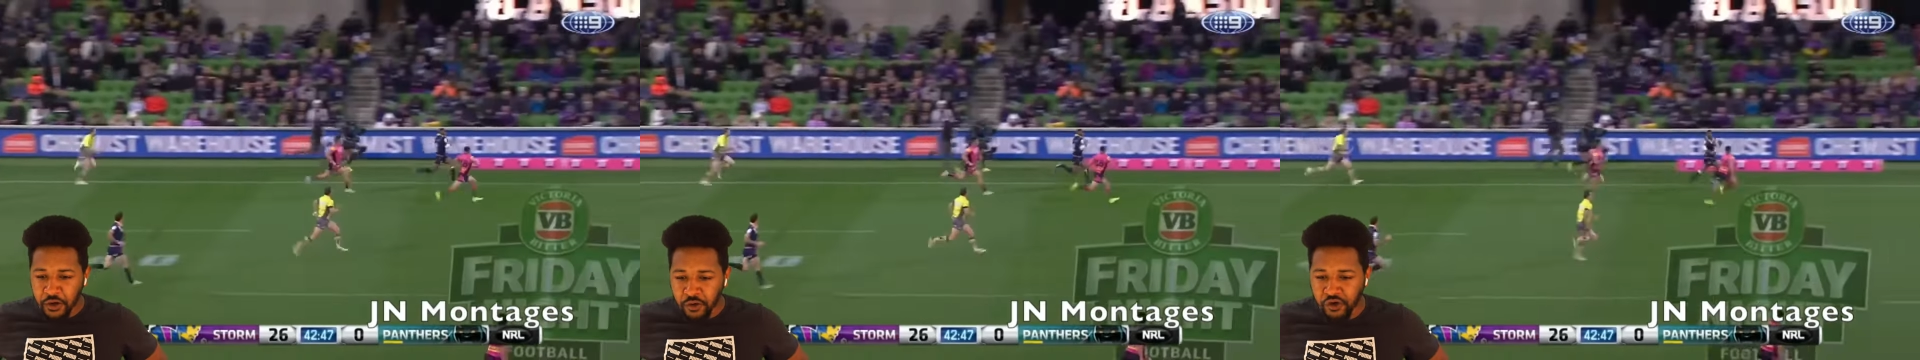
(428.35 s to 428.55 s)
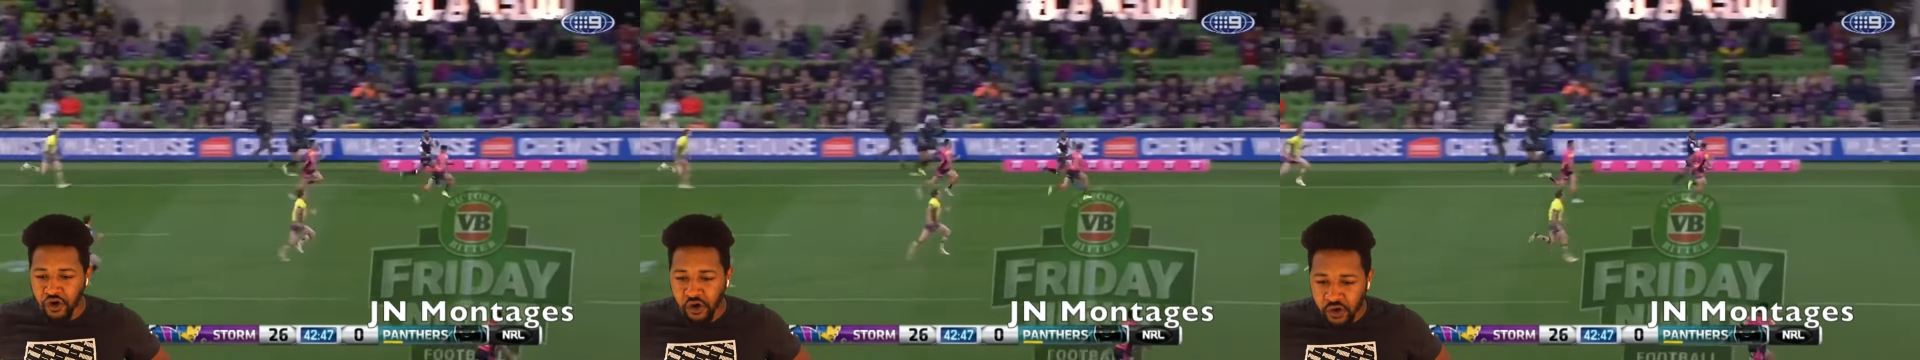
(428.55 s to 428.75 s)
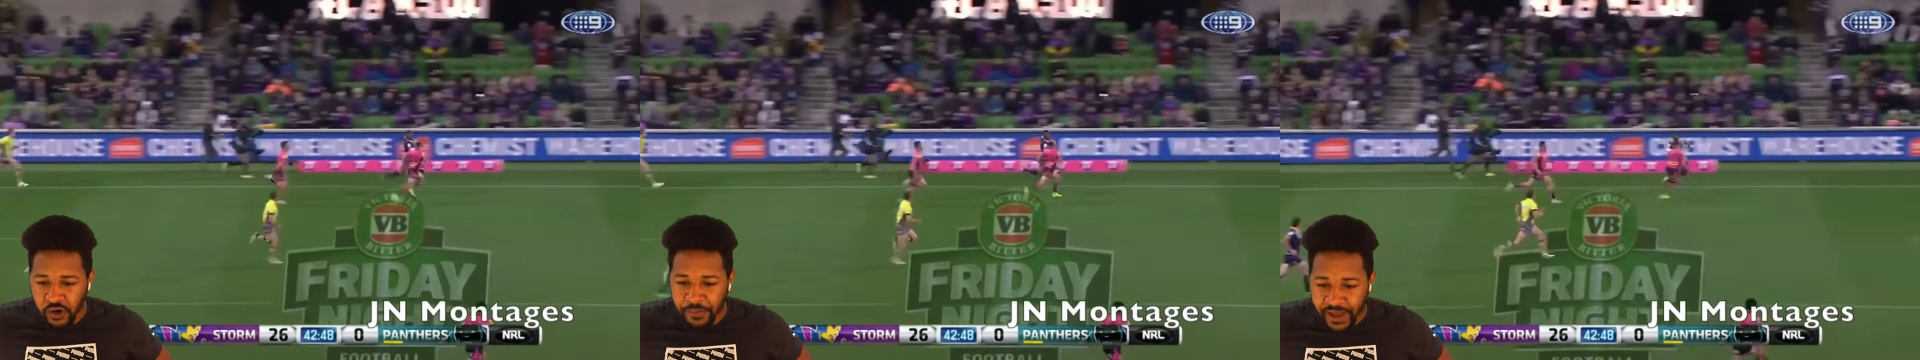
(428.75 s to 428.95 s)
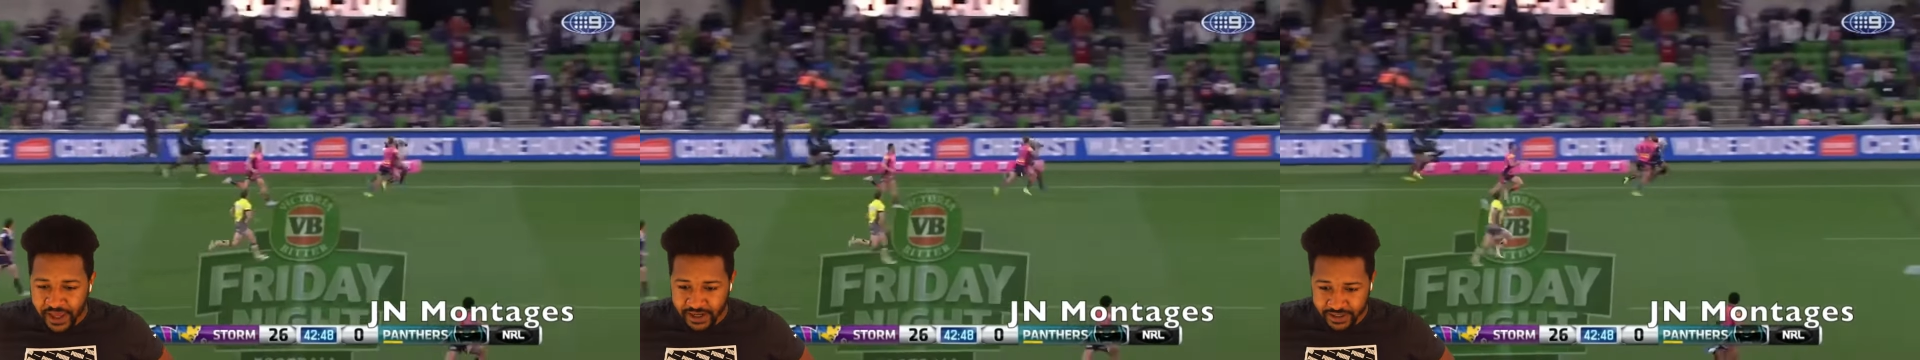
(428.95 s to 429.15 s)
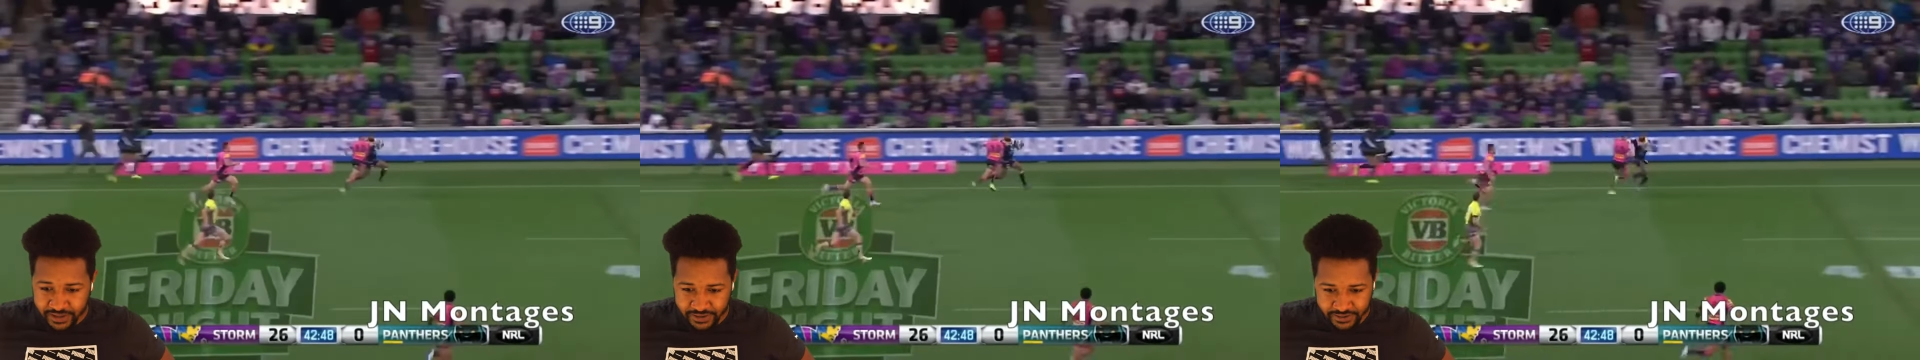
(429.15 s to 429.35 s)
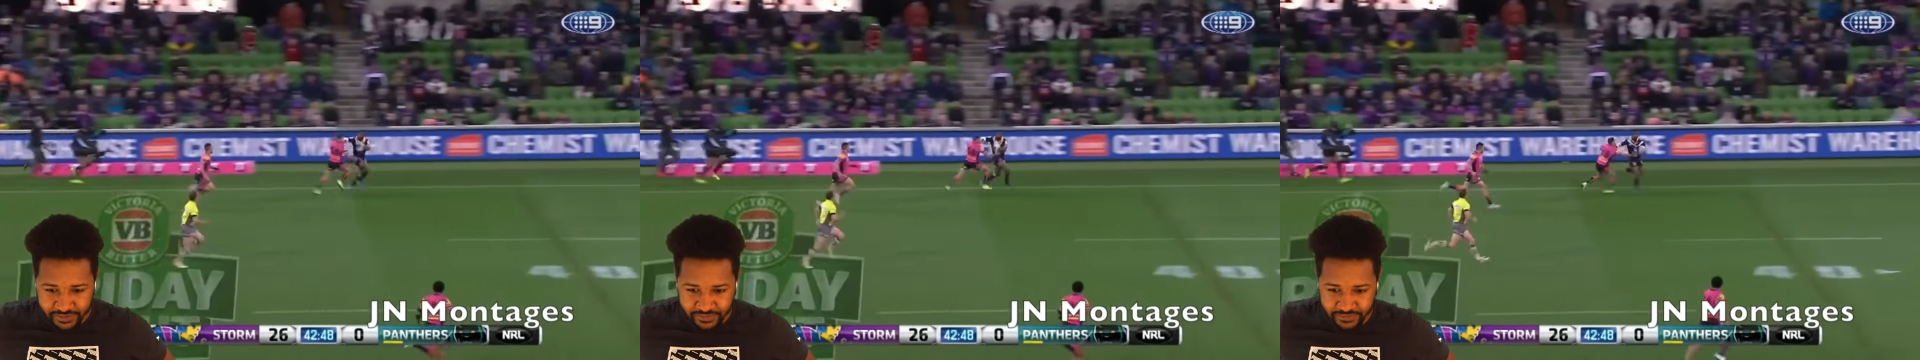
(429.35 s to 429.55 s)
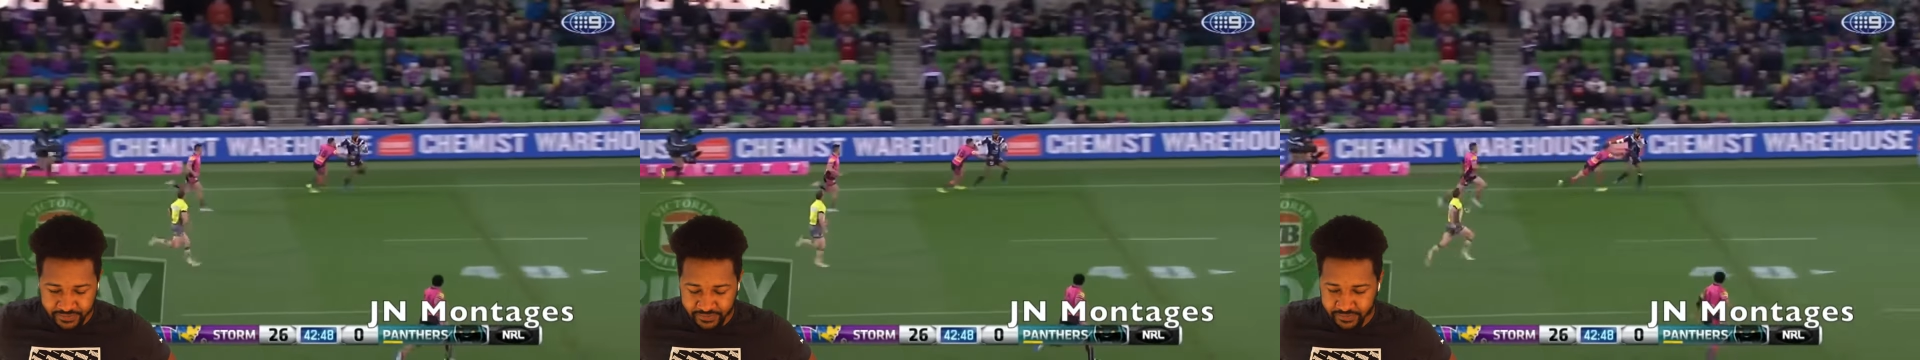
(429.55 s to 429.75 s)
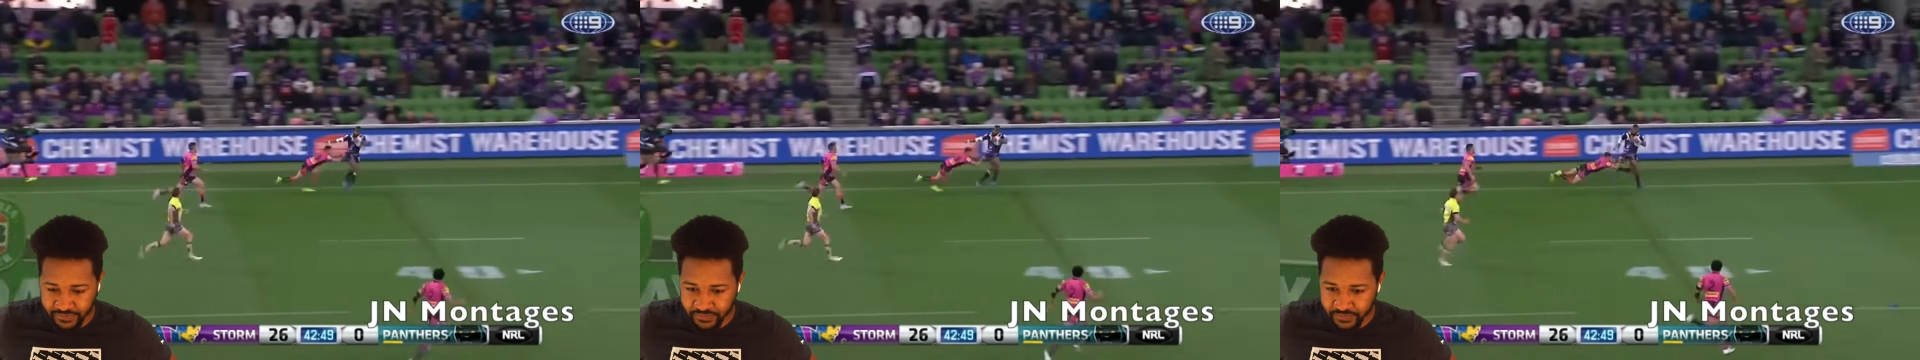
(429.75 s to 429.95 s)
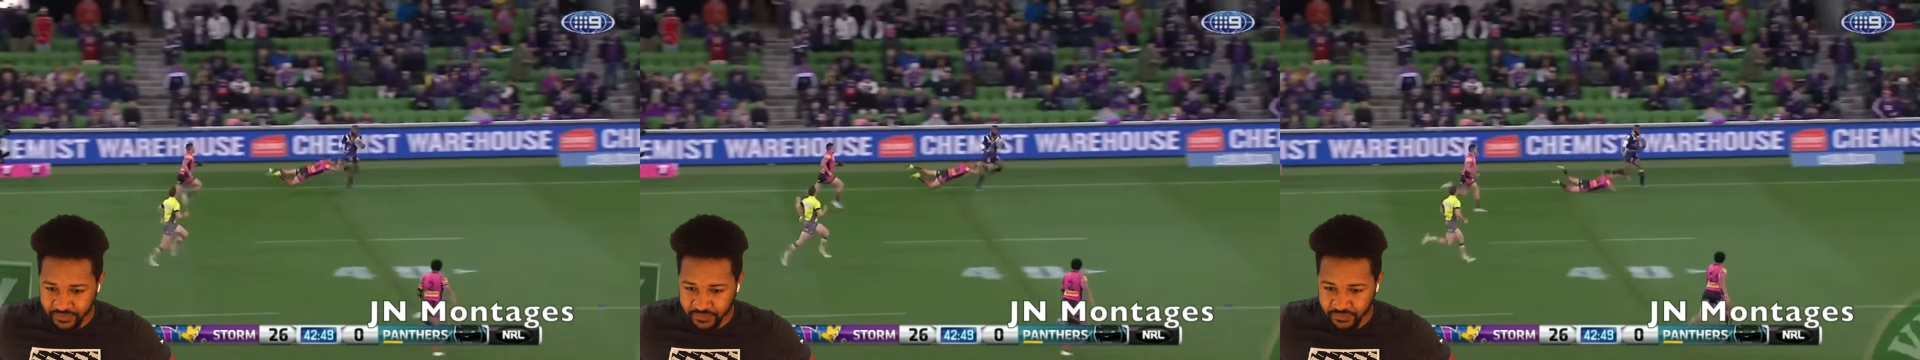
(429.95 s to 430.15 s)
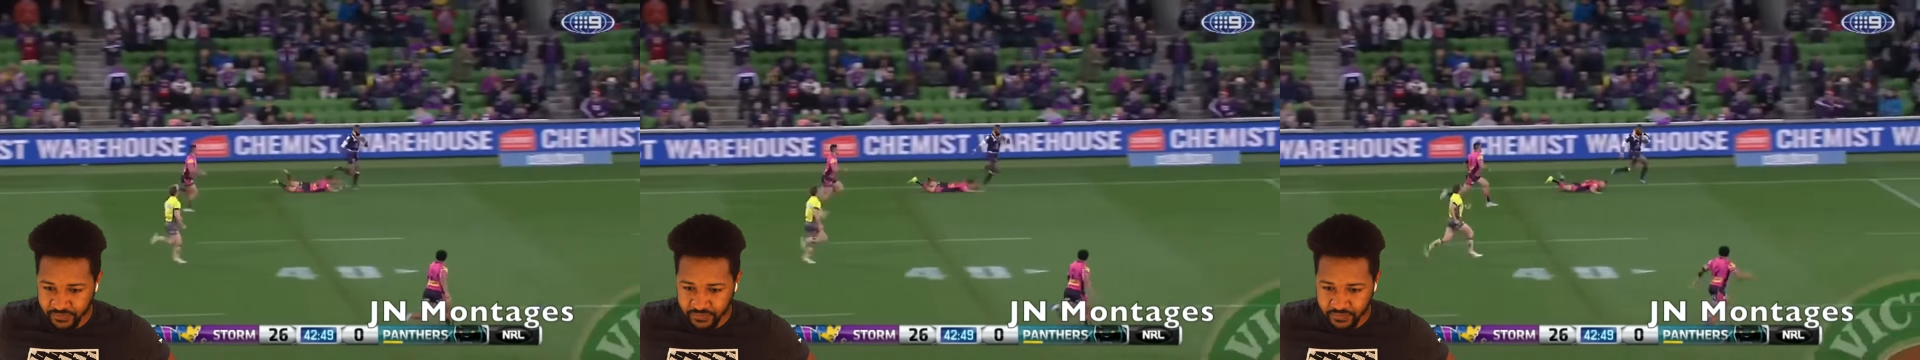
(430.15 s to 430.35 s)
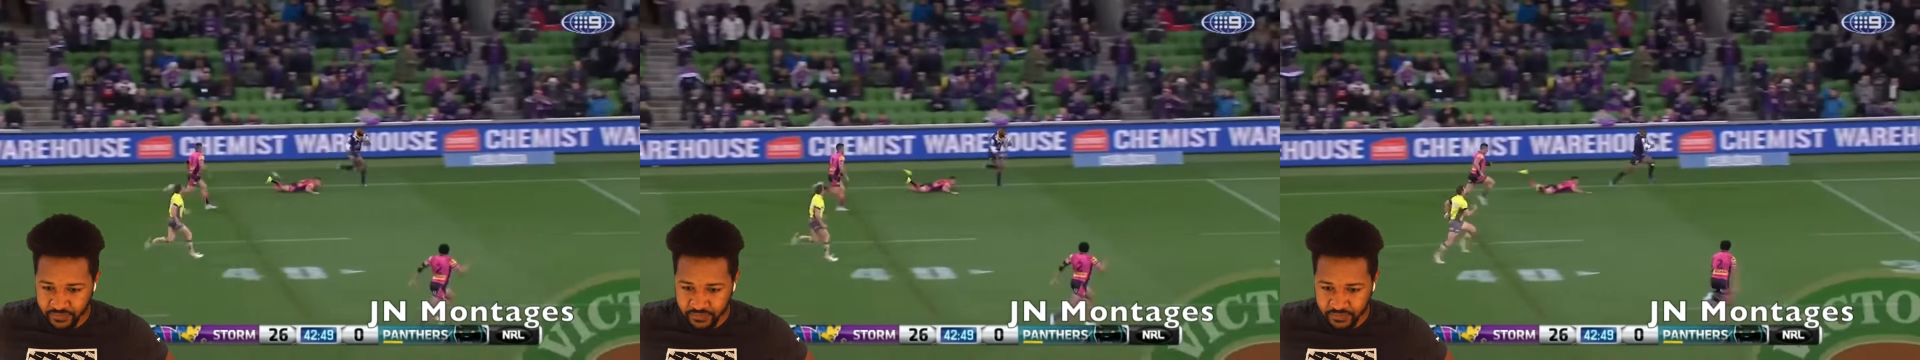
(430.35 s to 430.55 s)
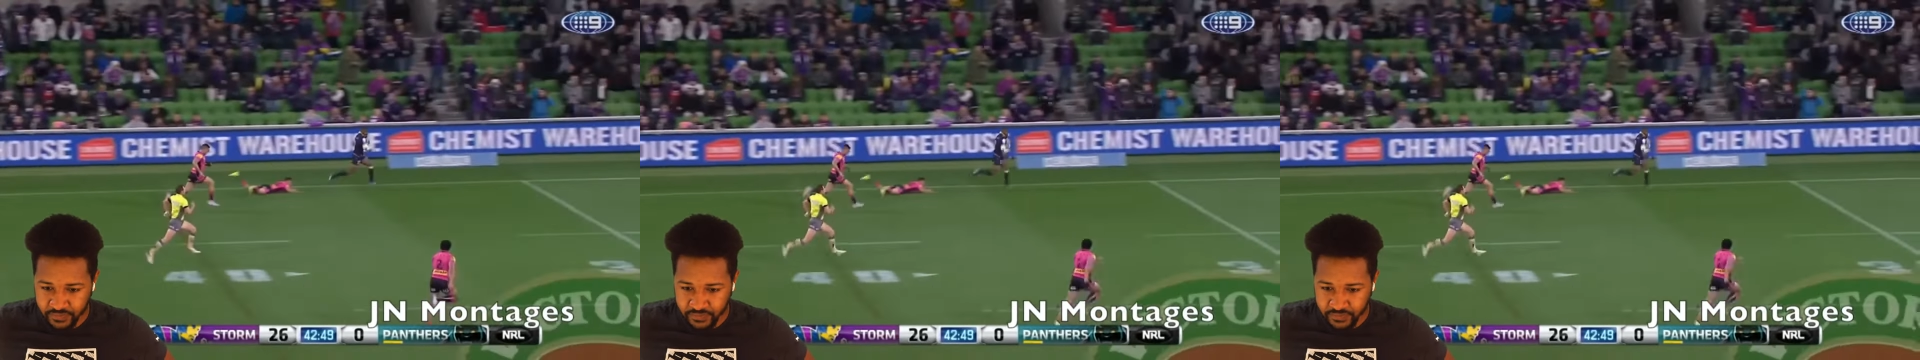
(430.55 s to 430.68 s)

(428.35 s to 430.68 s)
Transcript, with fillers: Corometti. Yes.